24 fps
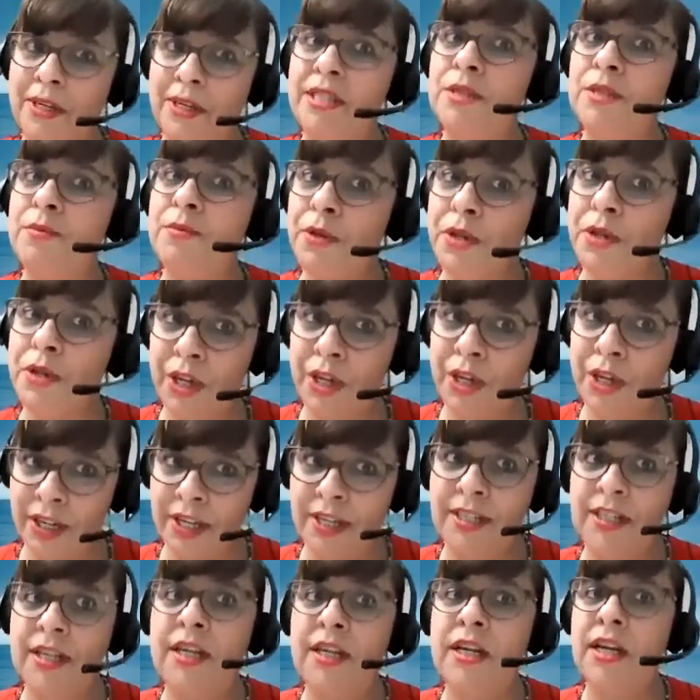It's pretty
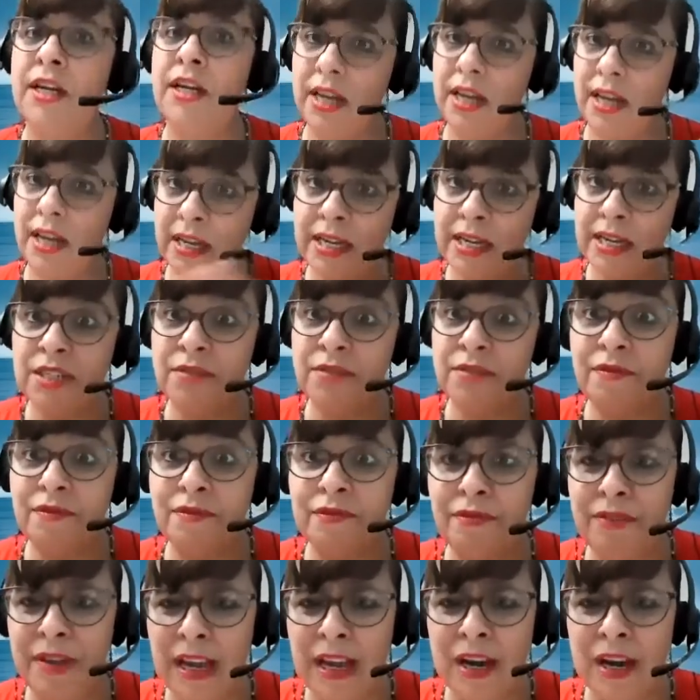good. It
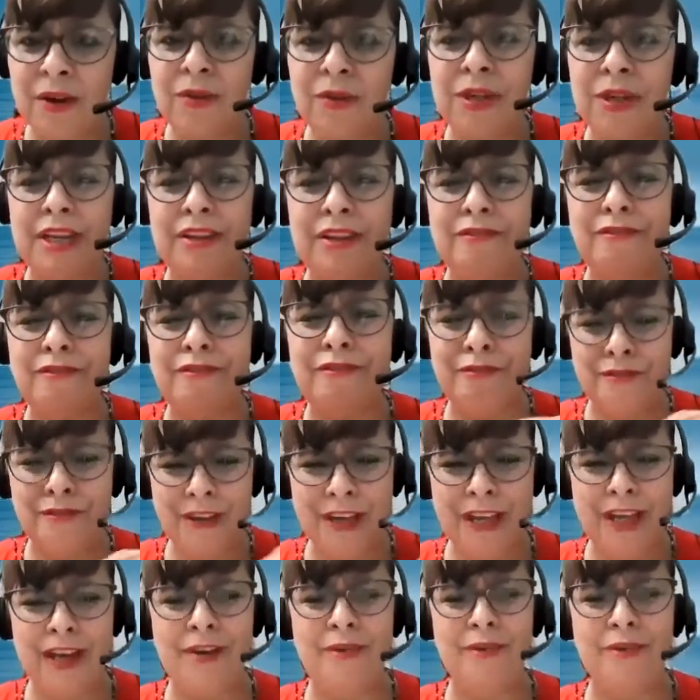is very,
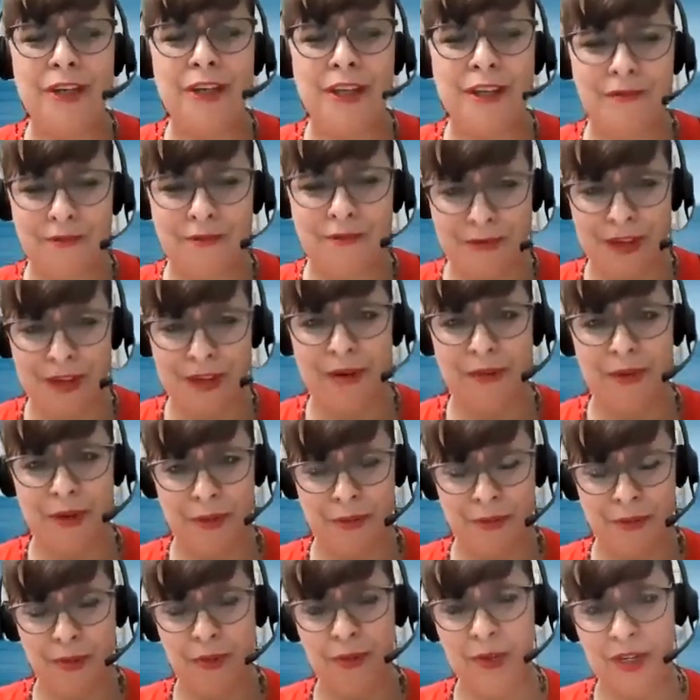very, very
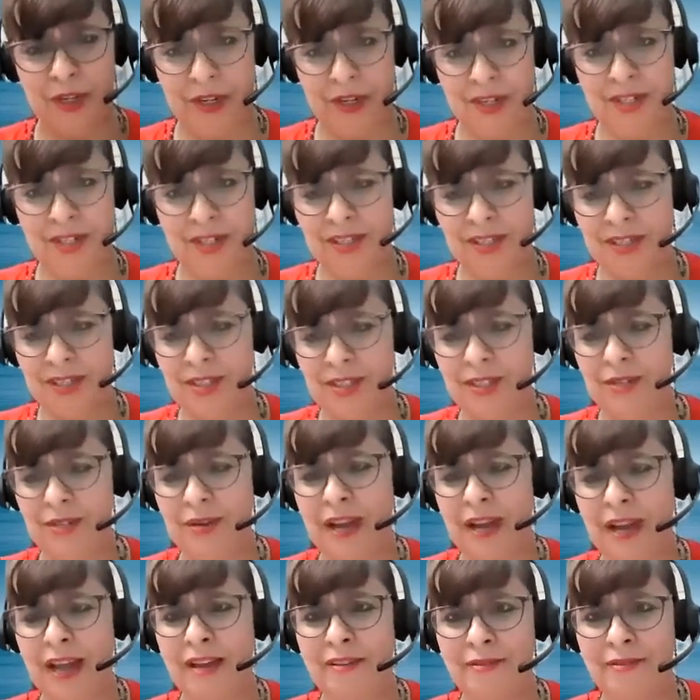important
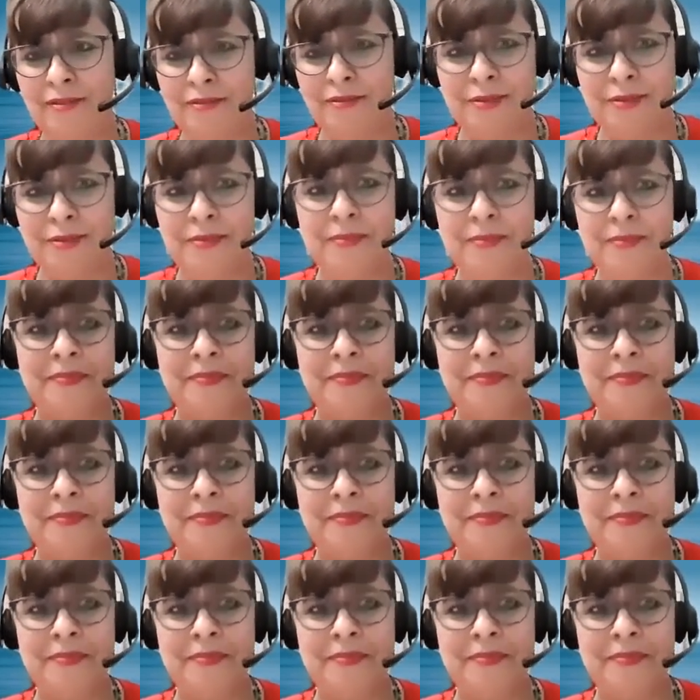to have